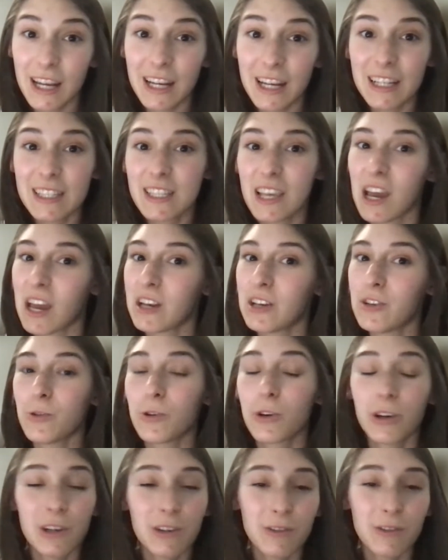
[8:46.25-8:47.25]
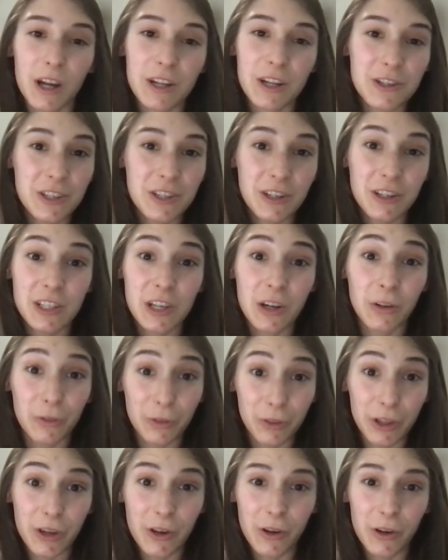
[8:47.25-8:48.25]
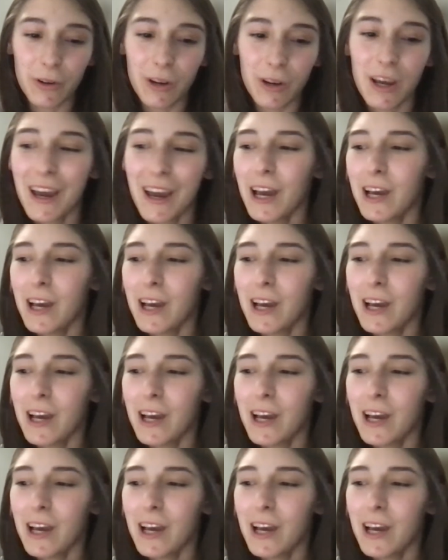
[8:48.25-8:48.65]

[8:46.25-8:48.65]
and it said you couldn't register till noon.